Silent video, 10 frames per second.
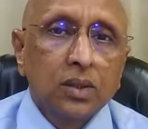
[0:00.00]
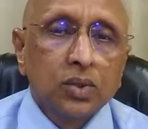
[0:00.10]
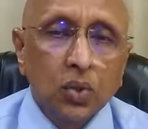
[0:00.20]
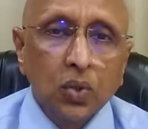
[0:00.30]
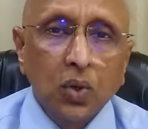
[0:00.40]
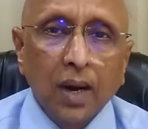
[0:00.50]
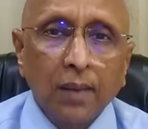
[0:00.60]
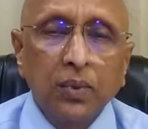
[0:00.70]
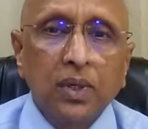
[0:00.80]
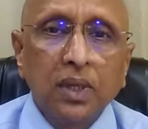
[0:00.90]
So I
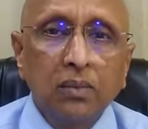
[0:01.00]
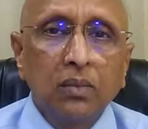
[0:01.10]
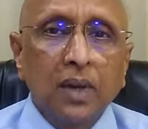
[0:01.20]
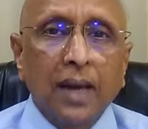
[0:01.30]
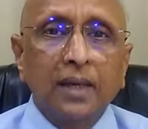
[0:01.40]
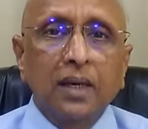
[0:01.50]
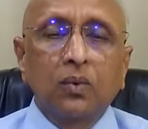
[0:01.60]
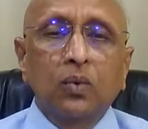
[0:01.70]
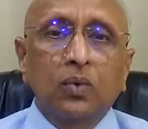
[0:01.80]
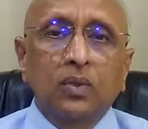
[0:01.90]
put him lying
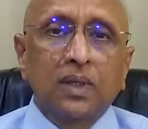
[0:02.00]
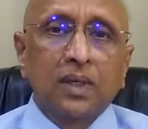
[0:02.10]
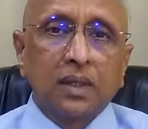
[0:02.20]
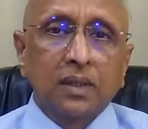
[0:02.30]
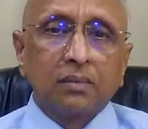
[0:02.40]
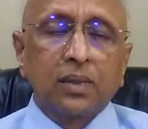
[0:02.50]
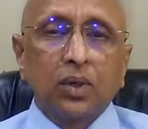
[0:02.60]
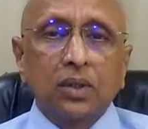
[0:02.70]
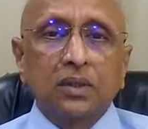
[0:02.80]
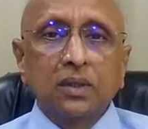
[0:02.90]
down over there
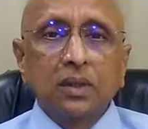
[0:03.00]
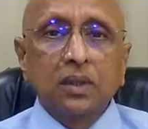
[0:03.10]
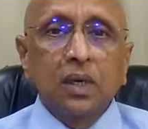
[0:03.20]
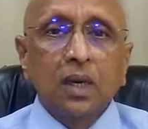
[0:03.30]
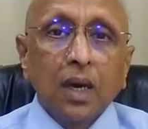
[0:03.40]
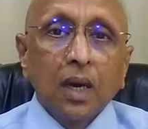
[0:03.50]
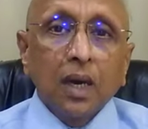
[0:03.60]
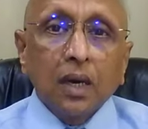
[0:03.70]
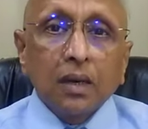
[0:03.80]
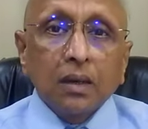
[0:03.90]
because
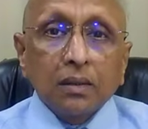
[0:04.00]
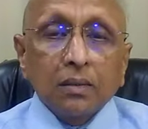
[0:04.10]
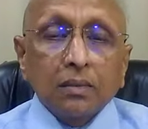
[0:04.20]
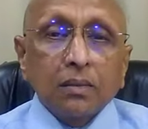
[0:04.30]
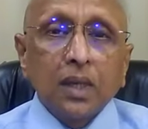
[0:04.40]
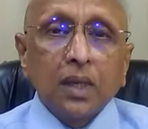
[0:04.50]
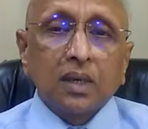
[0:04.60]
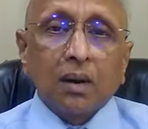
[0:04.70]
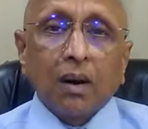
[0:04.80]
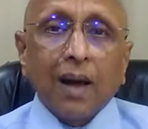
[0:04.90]

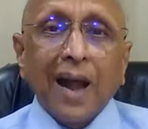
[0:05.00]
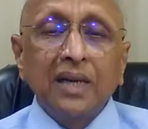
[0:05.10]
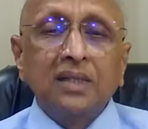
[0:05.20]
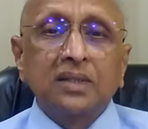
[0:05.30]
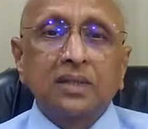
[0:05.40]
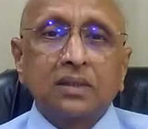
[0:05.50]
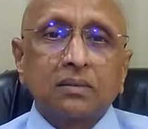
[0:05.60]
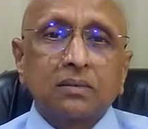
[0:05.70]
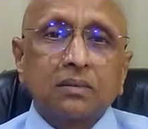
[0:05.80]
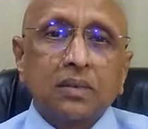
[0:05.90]
his hands
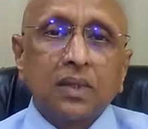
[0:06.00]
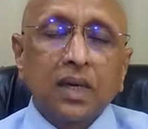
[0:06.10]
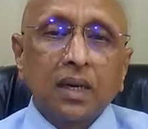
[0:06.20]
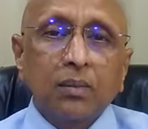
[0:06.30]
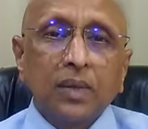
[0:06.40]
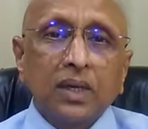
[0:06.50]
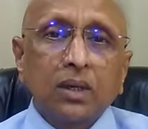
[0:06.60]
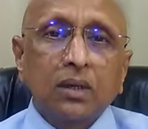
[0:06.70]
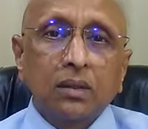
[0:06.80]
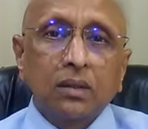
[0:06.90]
little bit,
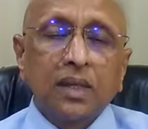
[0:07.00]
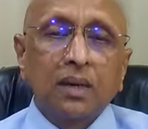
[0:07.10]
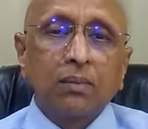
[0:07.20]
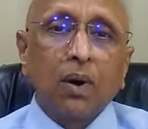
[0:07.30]
they